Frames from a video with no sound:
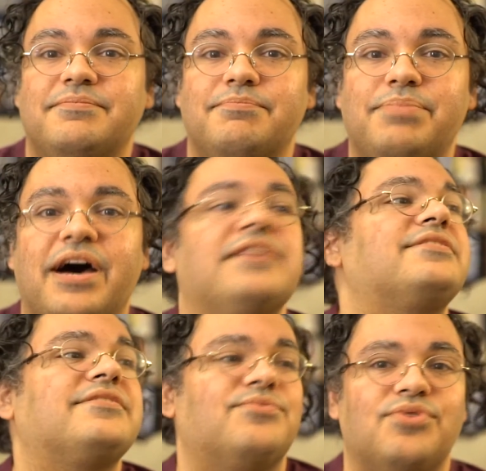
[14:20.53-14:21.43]

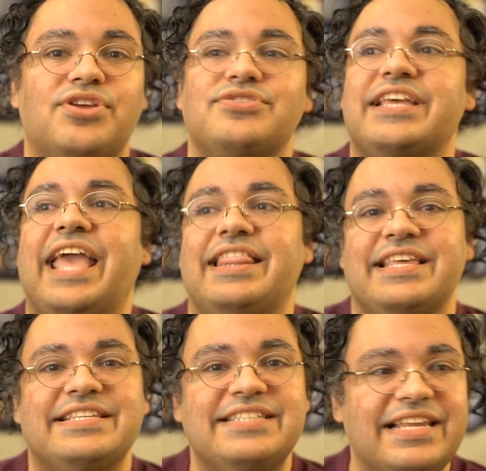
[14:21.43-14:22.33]
But we're using
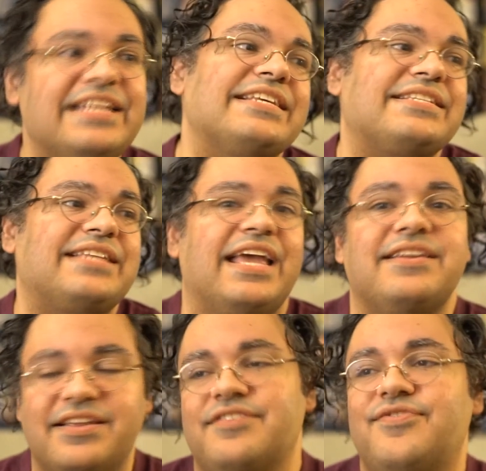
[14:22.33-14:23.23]
the city to
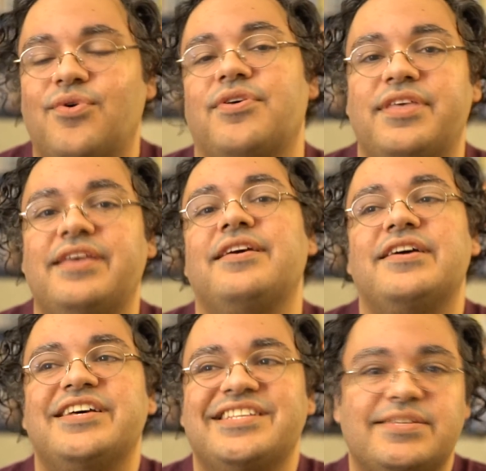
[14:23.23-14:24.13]
stand in for the
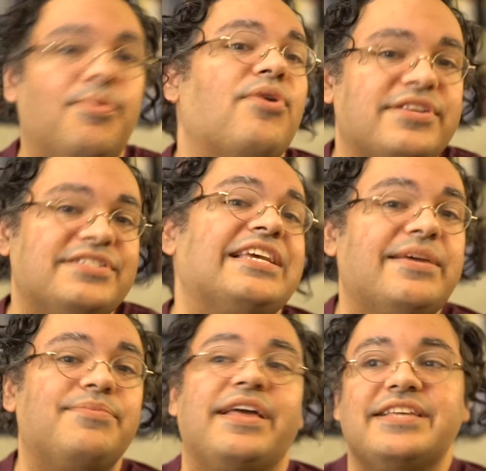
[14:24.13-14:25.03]
sports
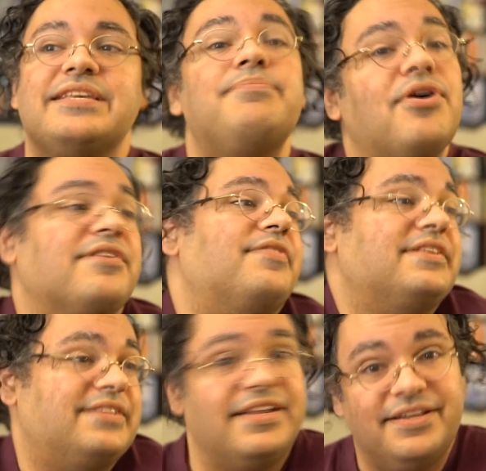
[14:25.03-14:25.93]
team that is a part of the
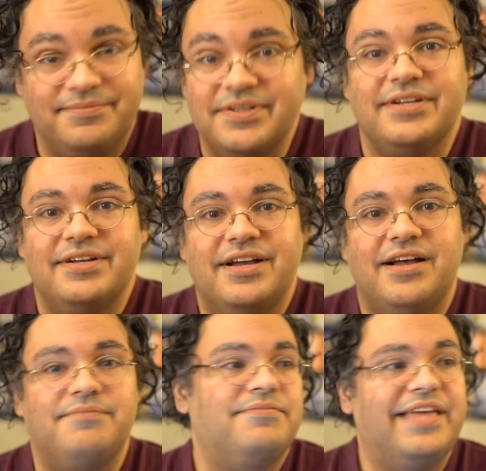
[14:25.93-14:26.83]
city,
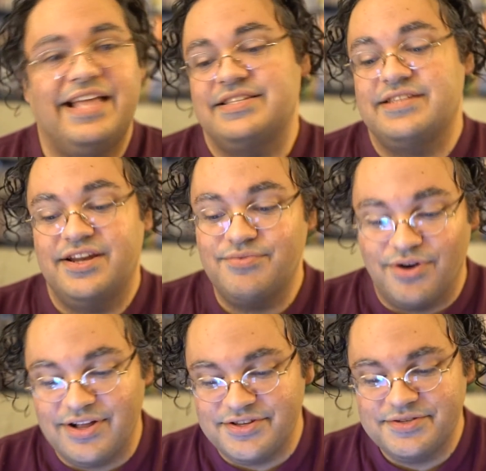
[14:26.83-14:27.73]
the Kansas City
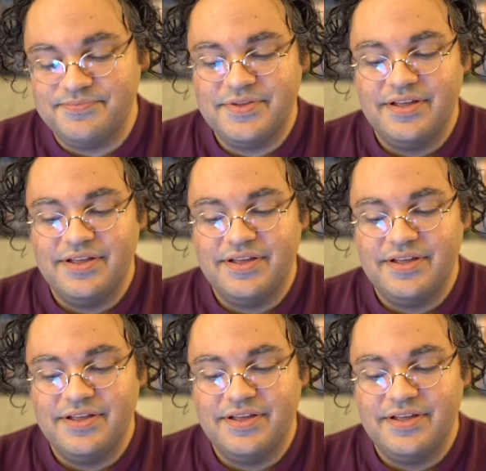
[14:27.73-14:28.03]
Royals.